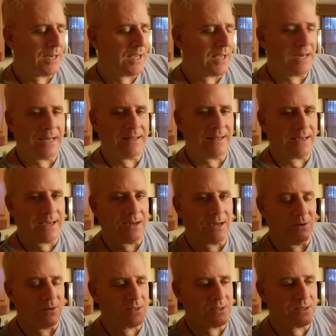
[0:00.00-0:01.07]
anything
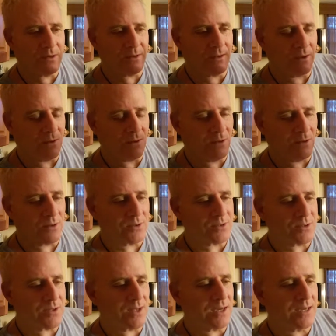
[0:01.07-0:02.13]
else along
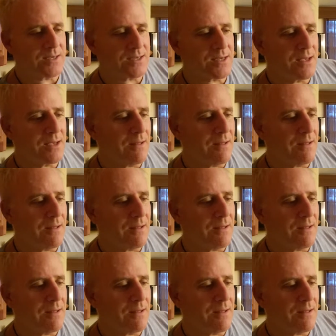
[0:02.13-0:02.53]
those lines.